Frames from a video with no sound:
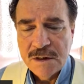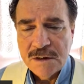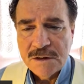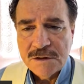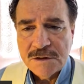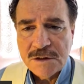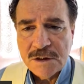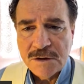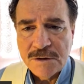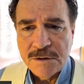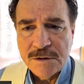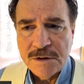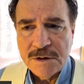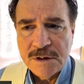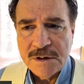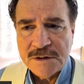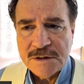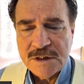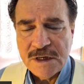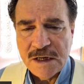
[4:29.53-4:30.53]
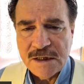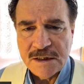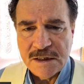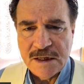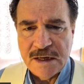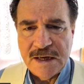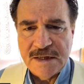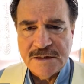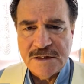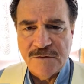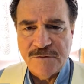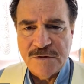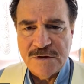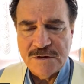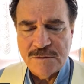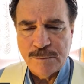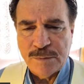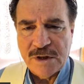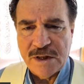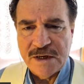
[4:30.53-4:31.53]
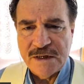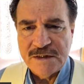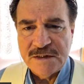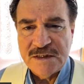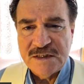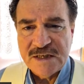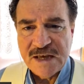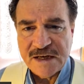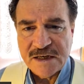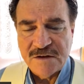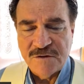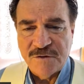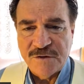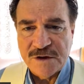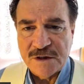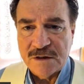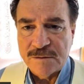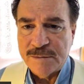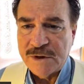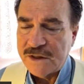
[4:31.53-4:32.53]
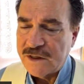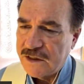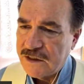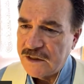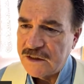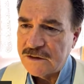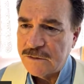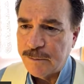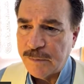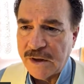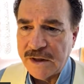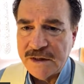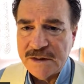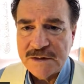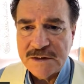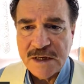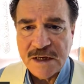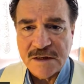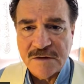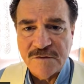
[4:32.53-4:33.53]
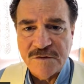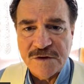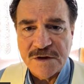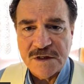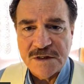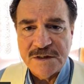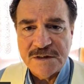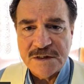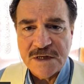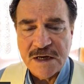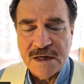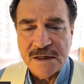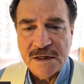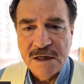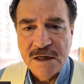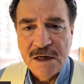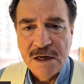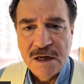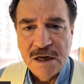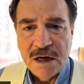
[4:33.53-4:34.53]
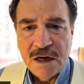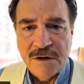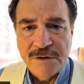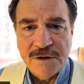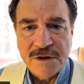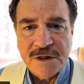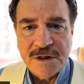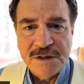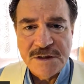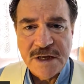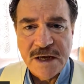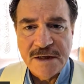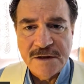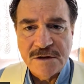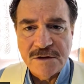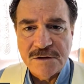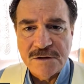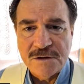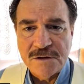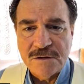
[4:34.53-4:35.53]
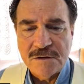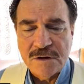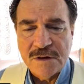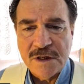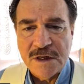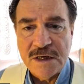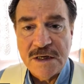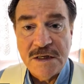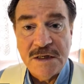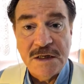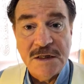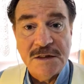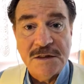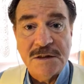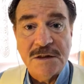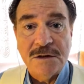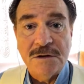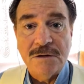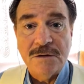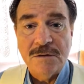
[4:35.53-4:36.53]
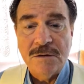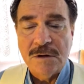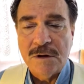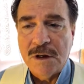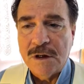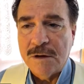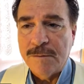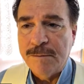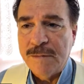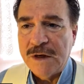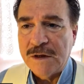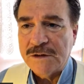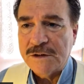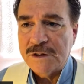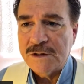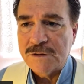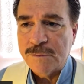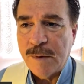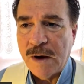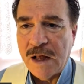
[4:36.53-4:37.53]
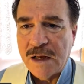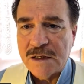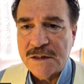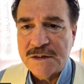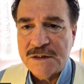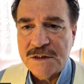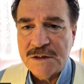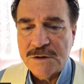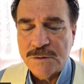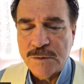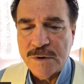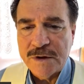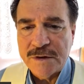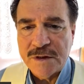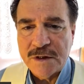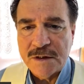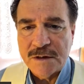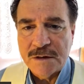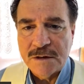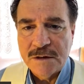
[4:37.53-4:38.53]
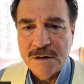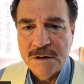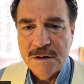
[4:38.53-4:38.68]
So it's not as if he's playing second fiddle, but he is playing second fiddle. He's got other contenders that he needs to meld his policies with and